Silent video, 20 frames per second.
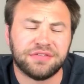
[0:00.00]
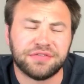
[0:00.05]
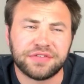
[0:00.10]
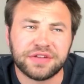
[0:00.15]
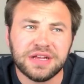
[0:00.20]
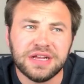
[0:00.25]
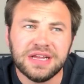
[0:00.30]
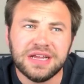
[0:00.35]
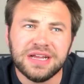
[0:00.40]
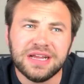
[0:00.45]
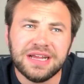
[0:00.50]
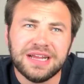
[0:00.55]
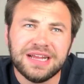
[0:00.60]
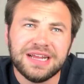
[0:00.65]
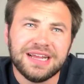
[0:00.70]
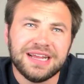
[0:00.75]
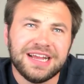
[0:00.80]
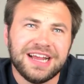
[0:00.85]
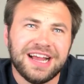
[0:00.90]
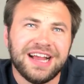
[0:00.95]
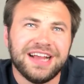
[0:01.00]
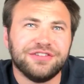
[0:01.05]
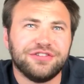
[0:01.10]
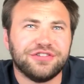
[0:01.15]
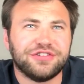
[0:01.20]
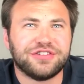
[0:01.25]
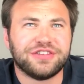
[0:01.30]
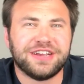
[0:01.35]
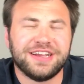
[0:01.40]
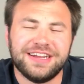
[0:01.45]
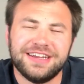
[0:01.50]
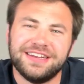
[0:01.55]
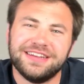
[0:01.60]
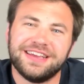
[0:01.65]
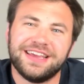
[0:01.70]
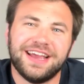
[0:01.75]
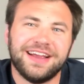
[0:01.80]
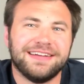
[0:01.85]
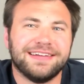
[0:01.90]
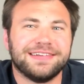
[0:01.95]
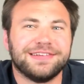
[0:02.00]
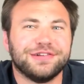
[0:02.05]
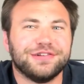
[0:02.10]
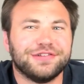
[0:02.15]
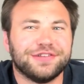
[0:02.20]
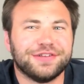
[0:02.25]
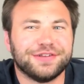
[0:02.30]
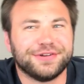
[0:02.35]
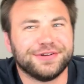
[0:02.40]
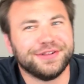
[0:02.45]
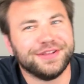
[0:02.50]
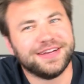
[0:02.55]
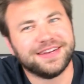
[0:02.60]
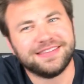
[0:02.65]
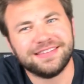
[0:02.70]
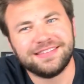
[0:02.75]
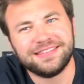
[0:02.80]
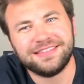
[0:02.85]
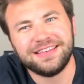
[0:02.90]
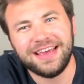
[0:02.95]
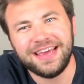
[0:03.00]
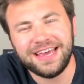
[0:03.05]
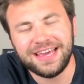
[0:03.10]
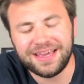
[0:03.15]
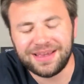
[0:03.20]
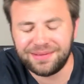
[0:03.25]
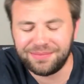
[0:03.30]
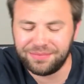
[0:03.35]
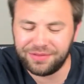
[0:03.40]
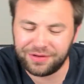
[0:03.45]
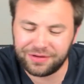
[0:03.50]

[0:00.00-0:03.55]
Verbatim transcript: of just kind of characters that are a lot of the same.